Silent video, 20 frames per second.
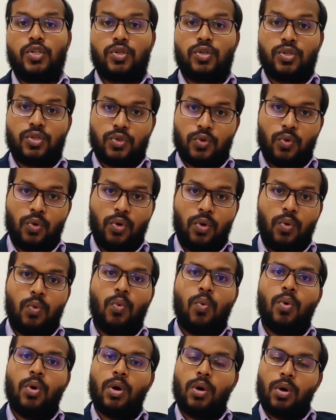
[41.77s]
So
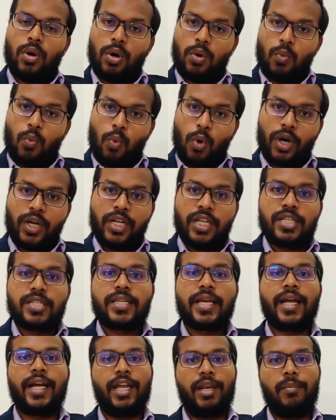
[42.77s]
what is
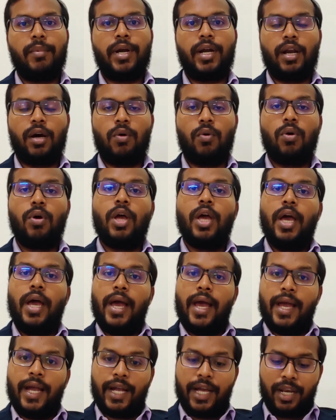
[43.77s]
agreement now?
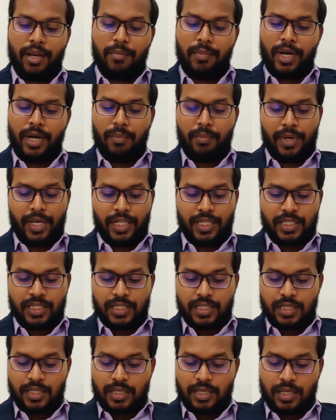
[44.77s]
Agreement
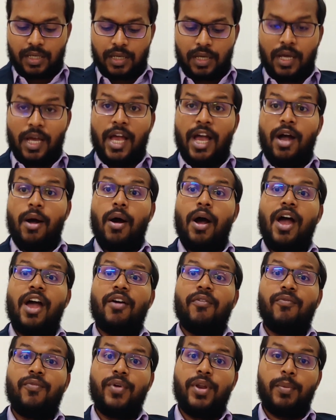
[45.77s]
means
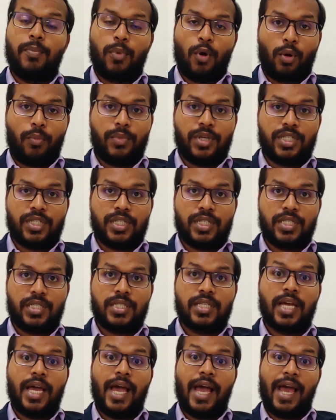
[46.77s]
every promises
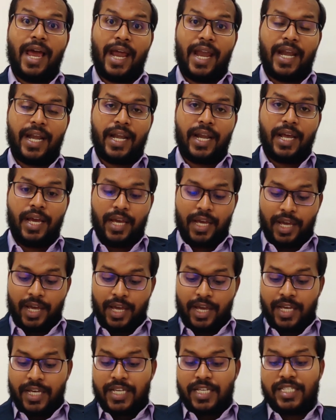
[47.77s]
and
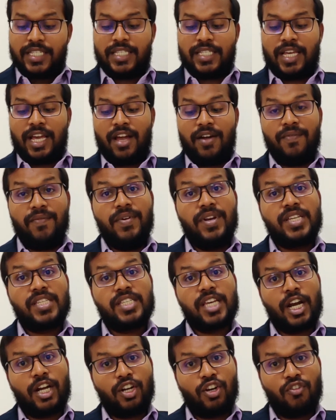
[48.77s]
every
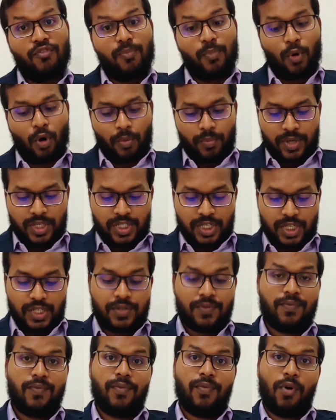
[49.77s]
set of promises
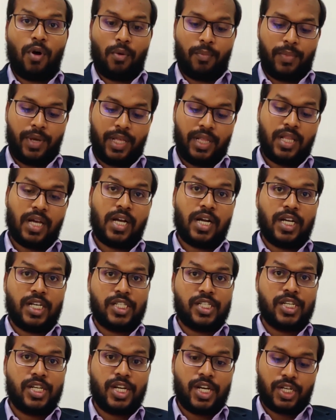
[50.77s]
forming the
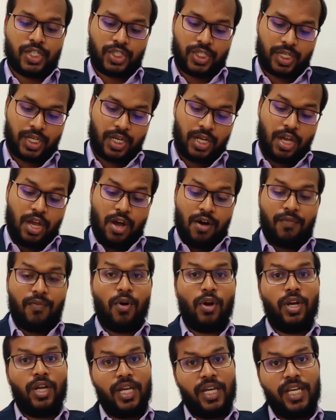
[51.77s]
consideration
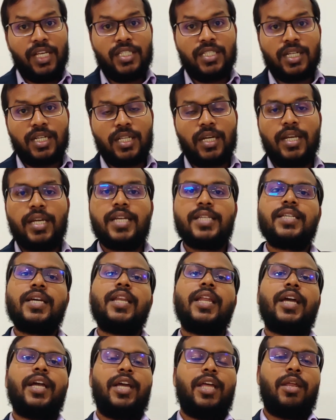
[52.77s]
for each other is an
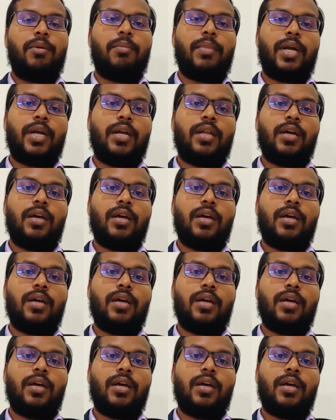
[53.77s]
agreement.